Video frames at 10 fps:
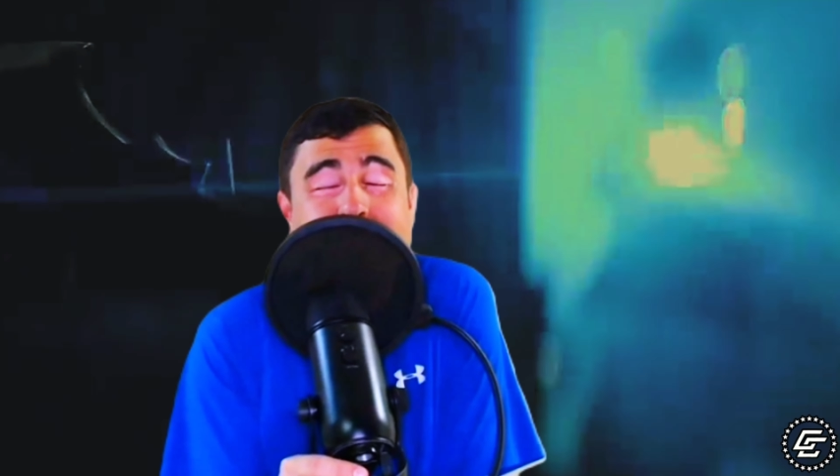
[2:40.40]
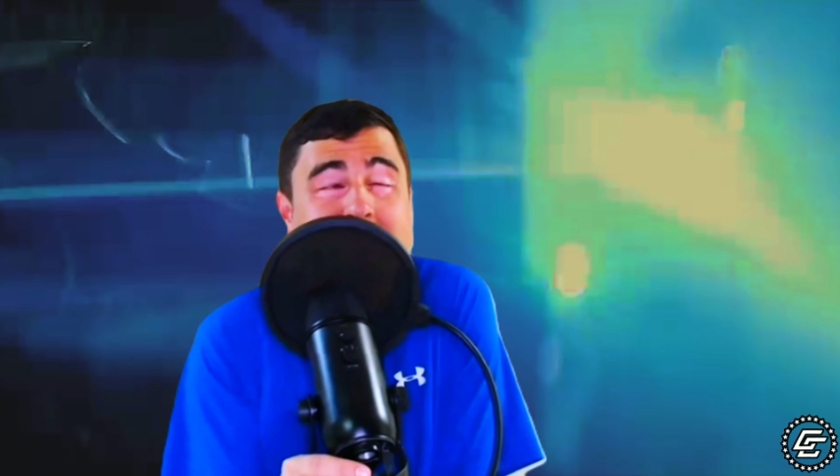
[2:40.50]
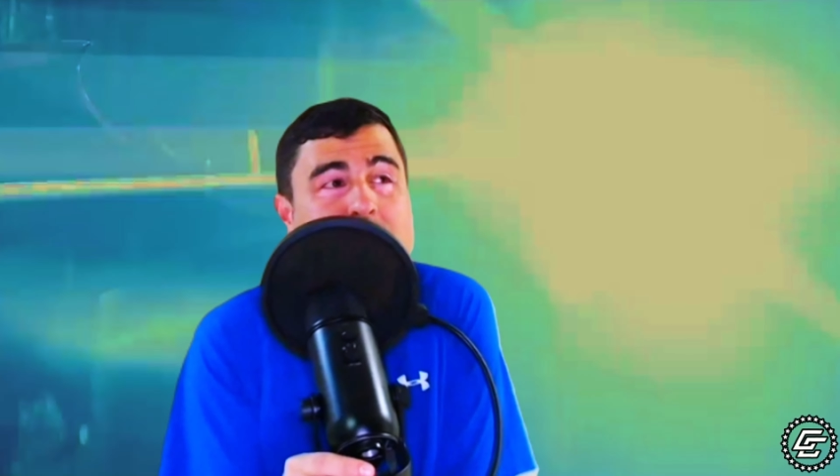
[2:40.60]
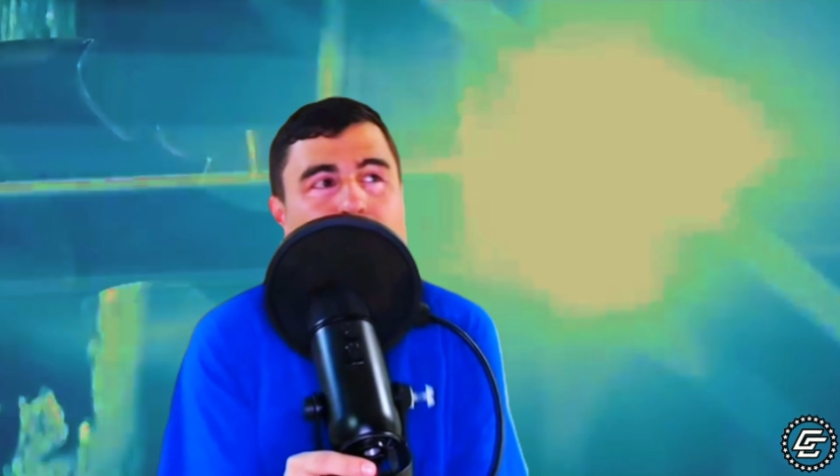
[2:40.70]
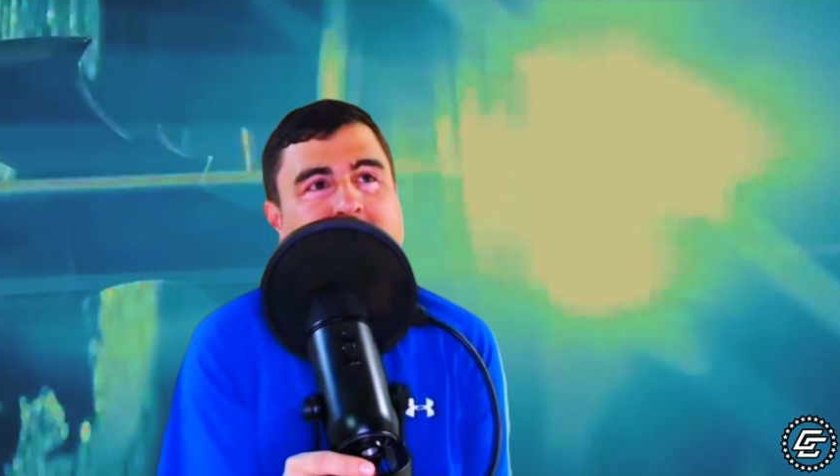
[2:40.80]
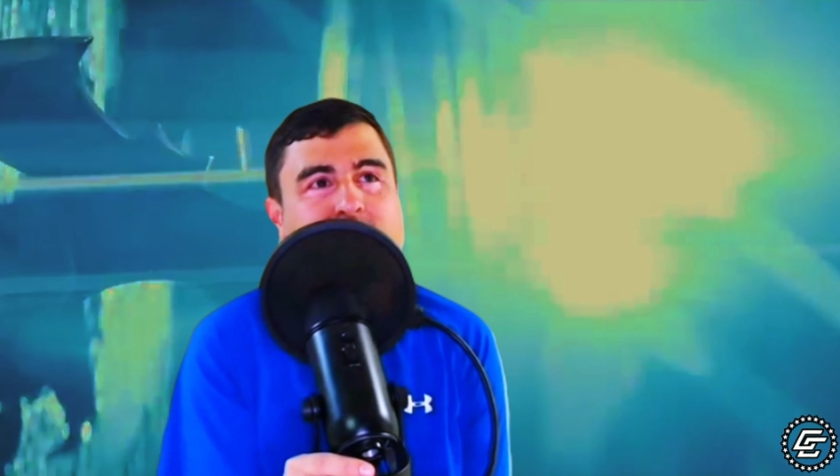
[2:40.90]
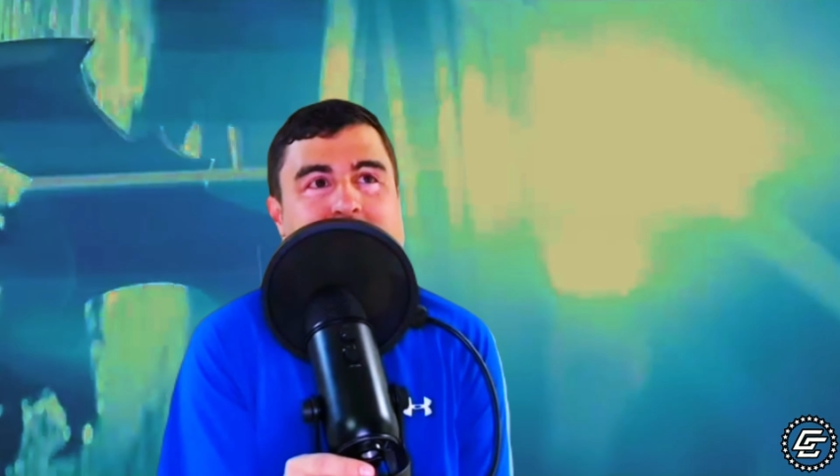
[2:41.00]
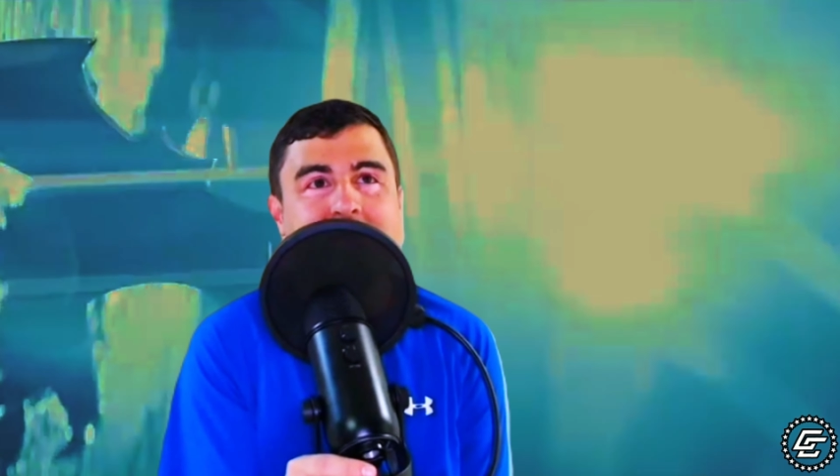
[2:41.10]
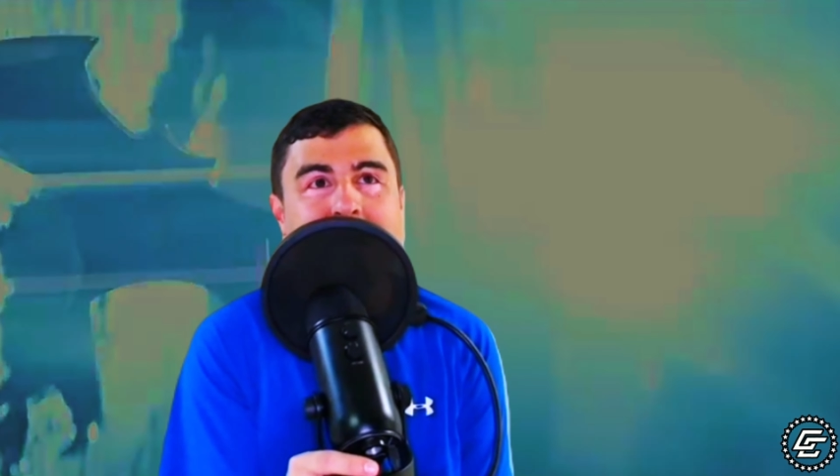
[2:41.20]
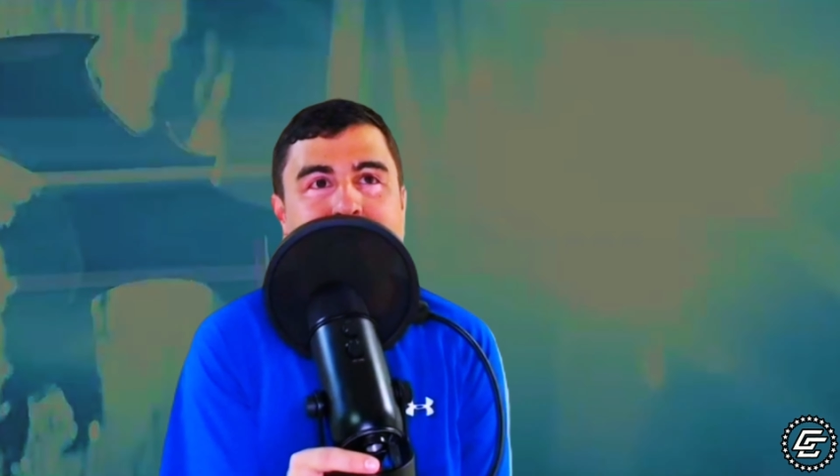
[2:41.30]
in some ways was
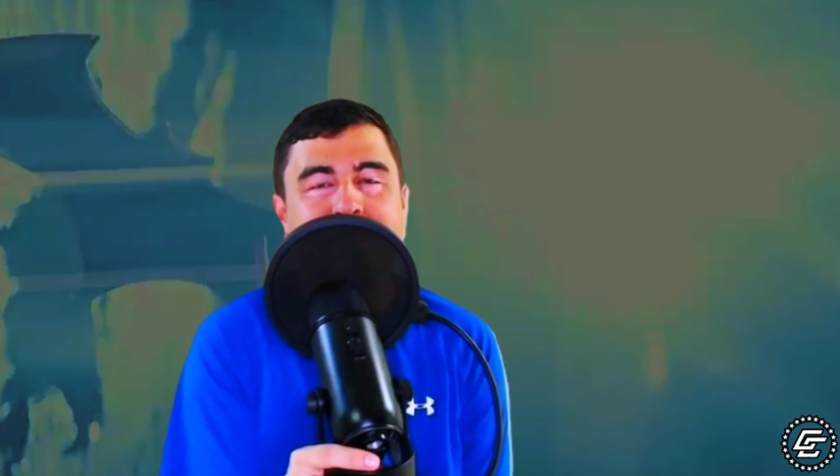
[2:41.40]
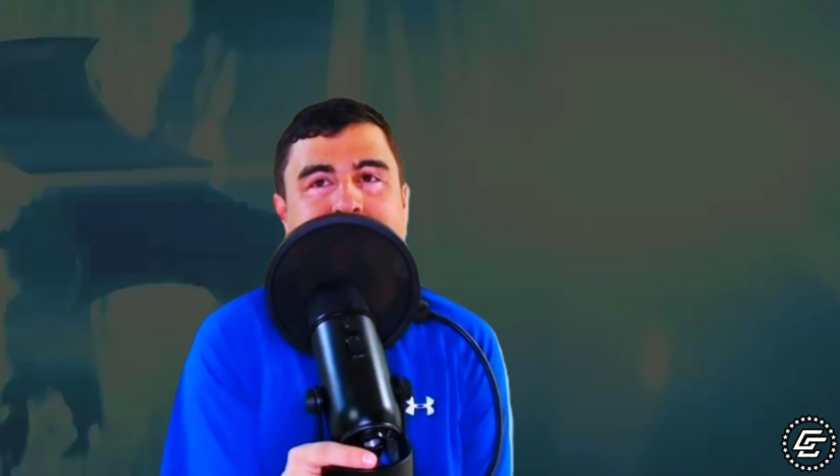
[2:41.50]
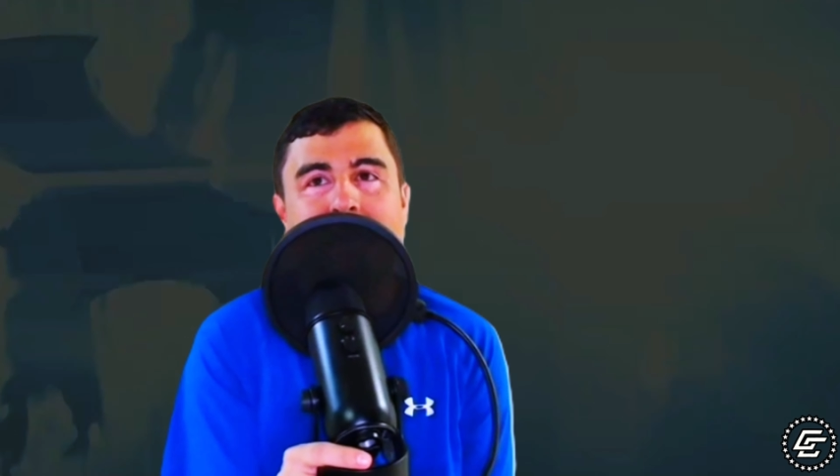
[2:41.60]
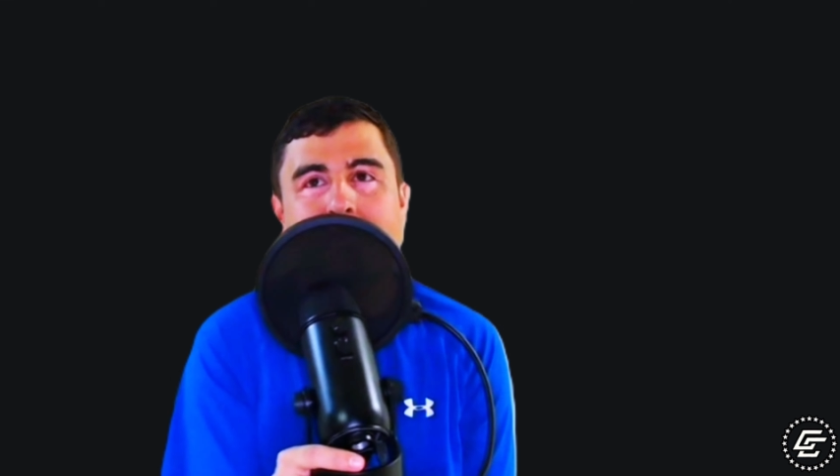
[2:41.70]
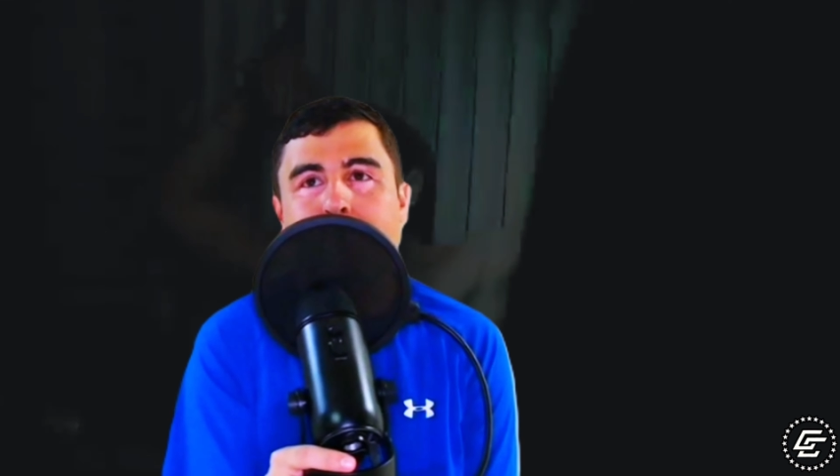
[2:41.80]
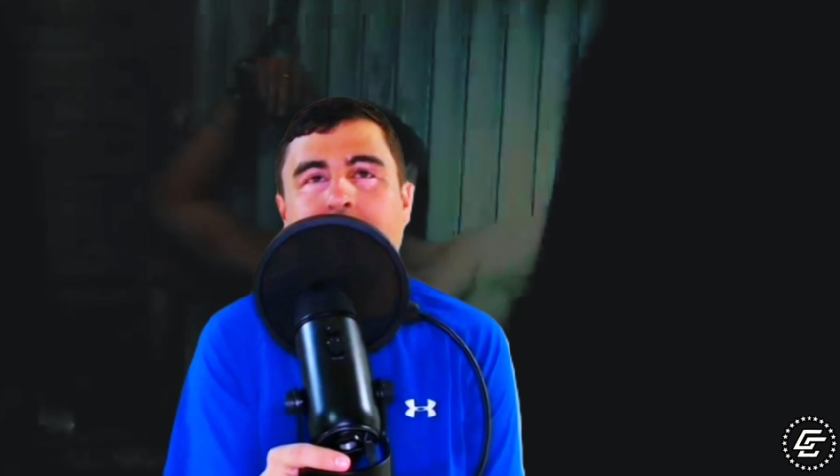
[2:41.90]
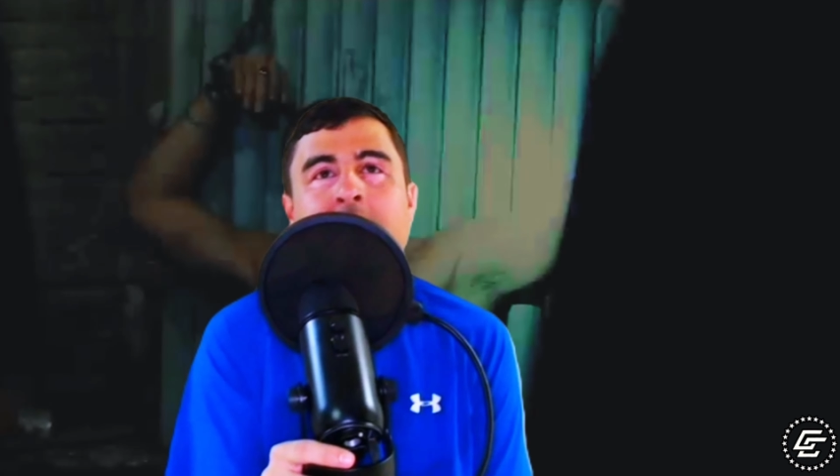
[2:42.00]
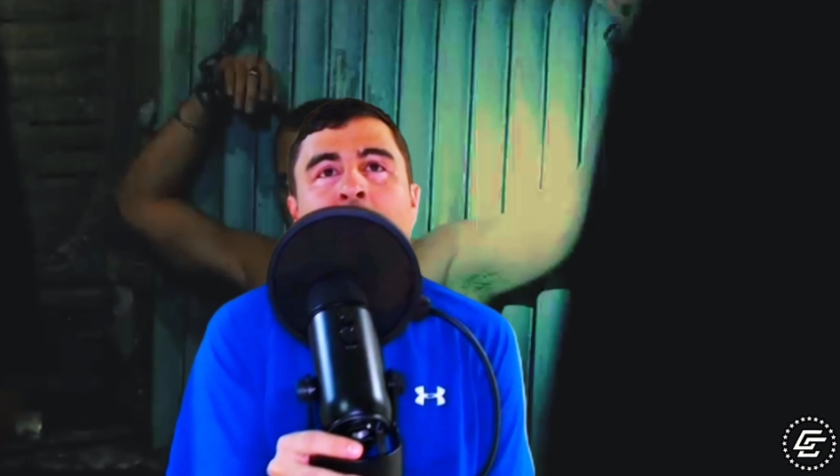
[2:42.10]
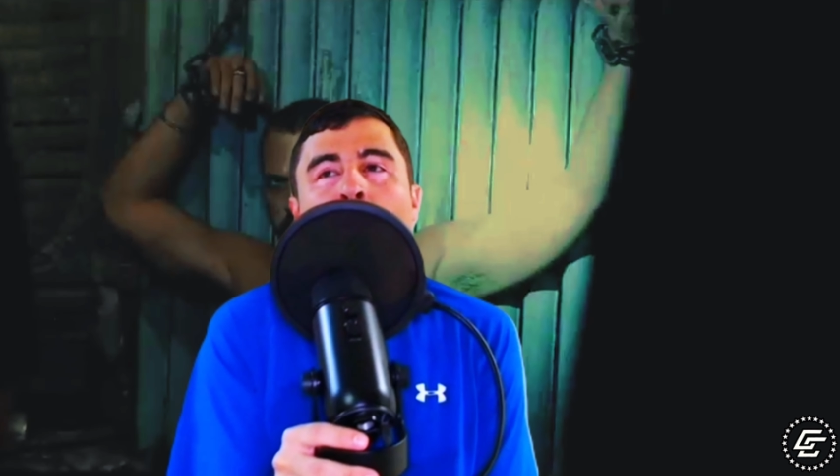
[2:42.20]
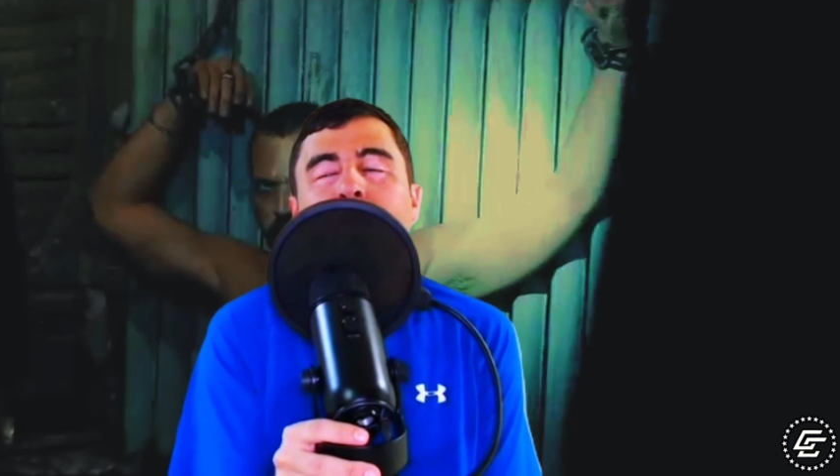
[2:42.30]
ahead of its time, but
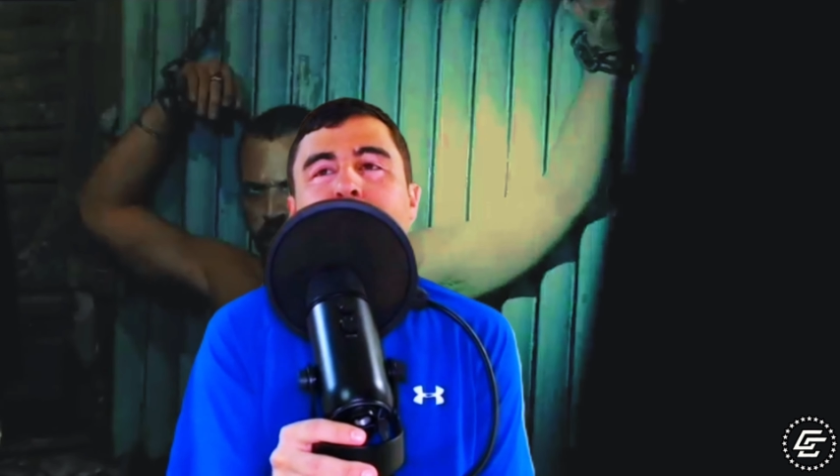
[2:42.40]
what they